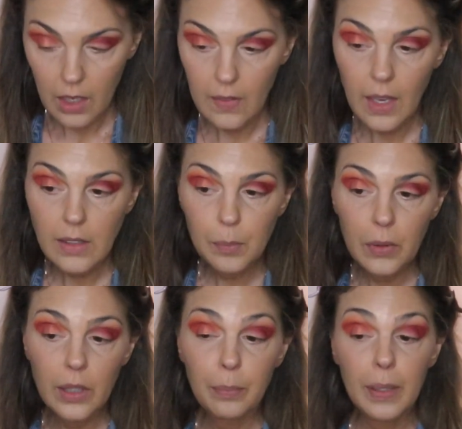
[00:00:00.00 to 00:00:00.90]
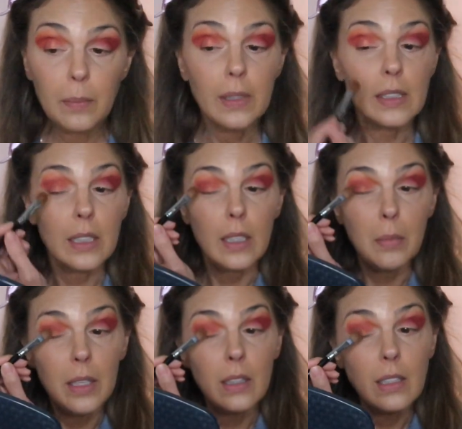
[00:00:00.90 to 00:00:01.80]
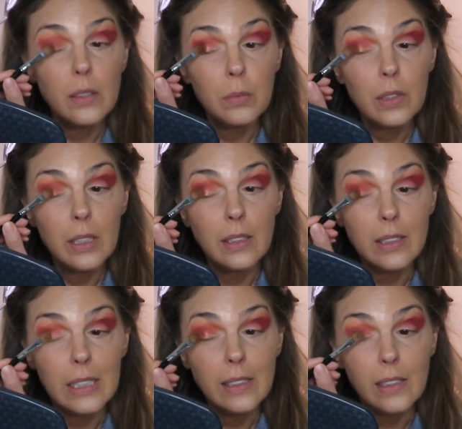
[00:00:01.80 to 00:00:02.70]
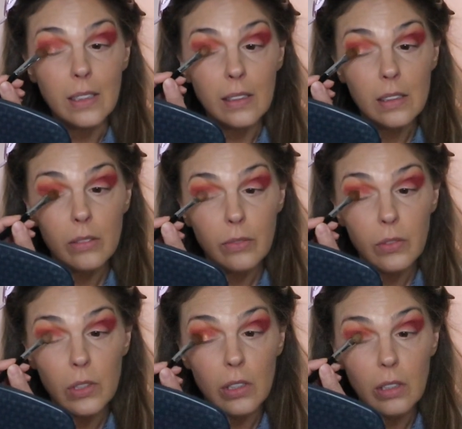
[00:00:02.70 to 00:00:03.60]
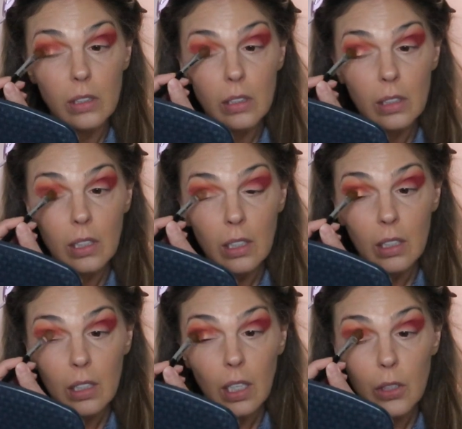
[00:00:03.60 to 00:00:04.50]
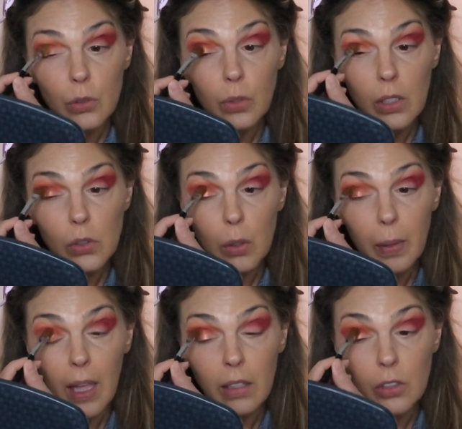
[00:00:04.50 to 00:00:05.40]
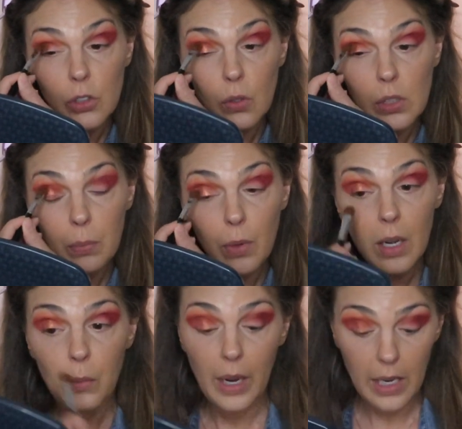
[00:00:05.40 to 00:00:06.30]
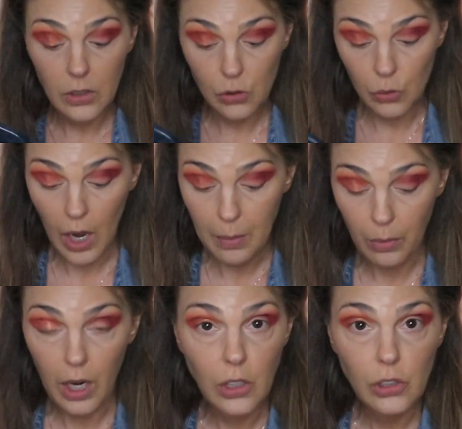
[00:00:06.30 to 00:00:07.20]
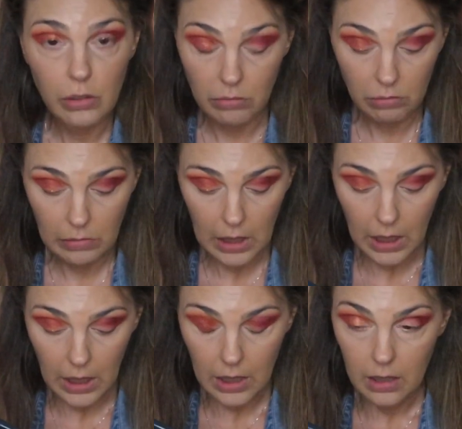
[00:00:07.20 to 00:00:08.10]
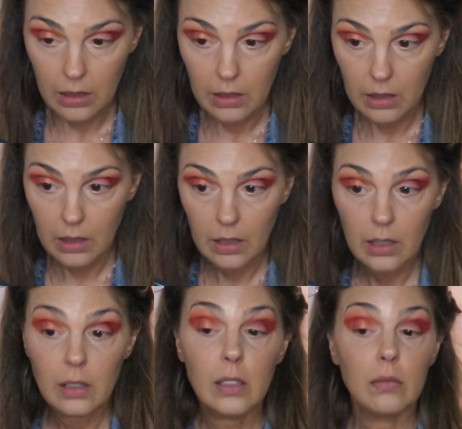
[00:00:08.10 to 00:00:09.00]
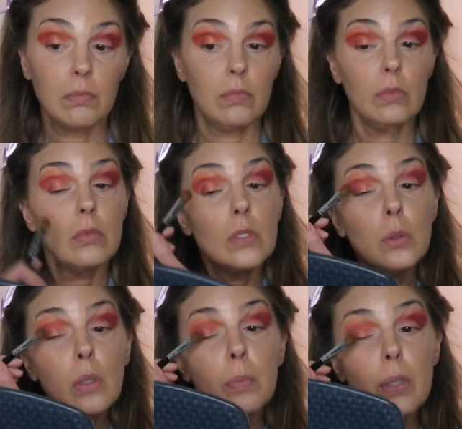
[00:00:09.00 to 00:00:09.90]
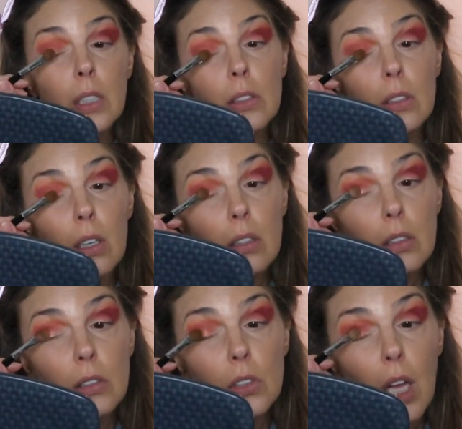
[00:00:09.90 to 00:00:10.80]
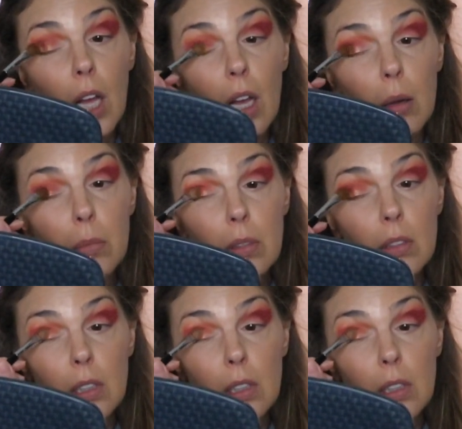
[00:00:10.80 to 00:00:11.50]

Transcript: And that's pretty pigmented. I mean, that's really decent for a drugstore palette. Shows up right away. It's dry brush and it's doing a pretty darn good job.